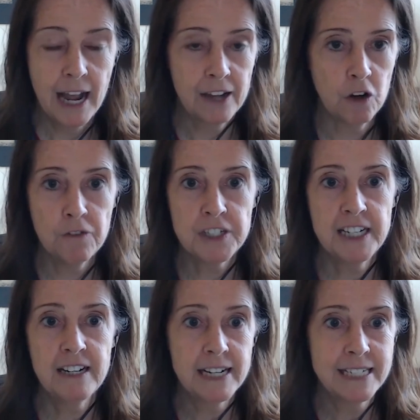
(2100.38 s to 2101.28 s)
And
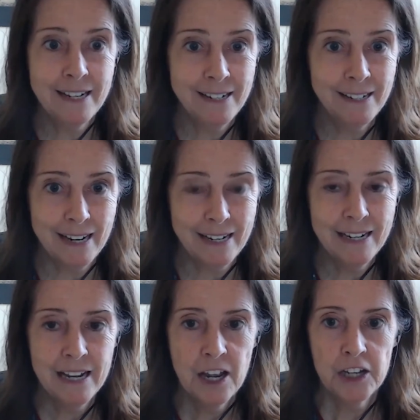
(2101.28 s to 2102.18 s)
obviously,
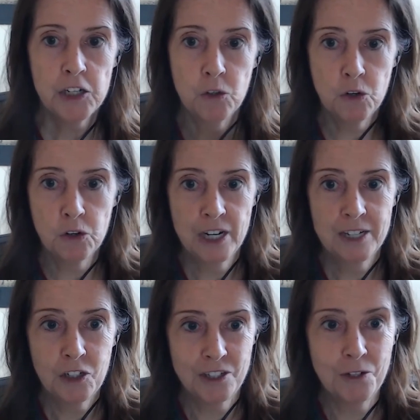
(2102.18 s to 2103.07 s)
ideally, your
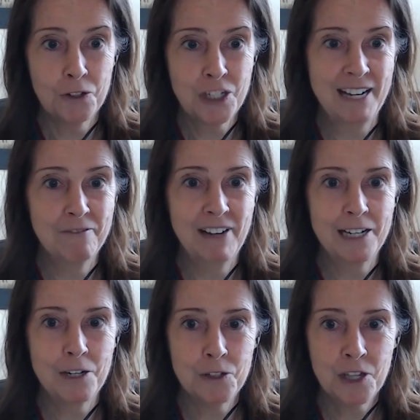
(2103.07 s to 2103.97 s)
10
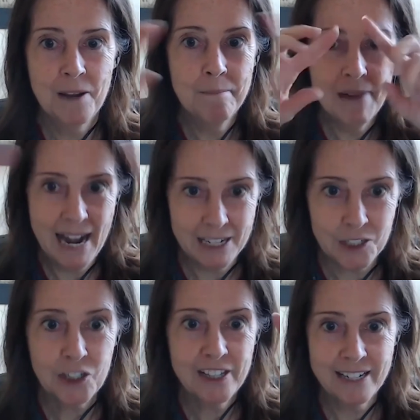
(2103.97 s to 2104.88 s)
values
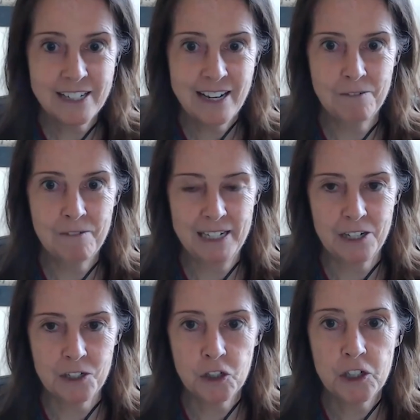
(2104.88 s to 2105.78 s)
match their 10
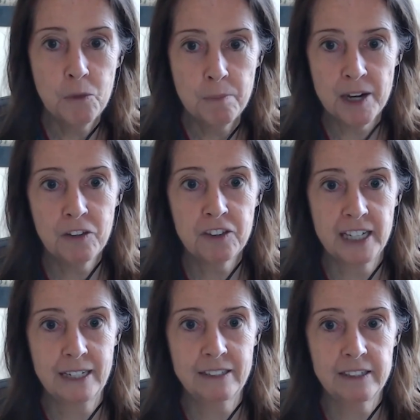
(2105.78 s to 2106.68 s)
values, that you both
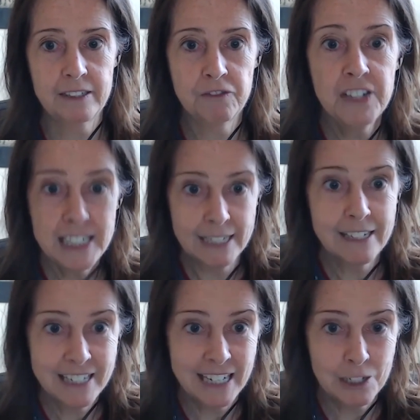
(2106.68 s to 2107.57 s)
think that
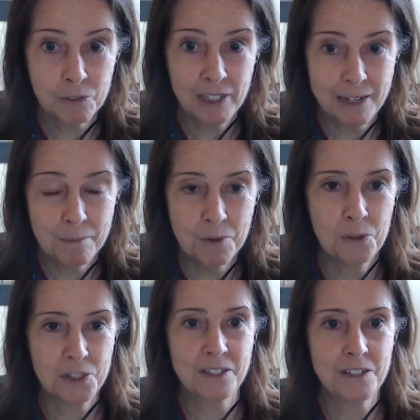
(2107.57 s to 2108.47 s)
fidelity is really
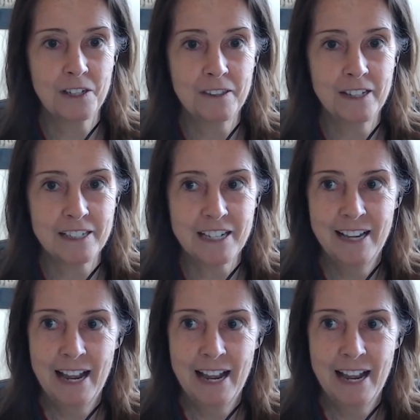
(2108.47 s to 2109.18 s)
important, and that,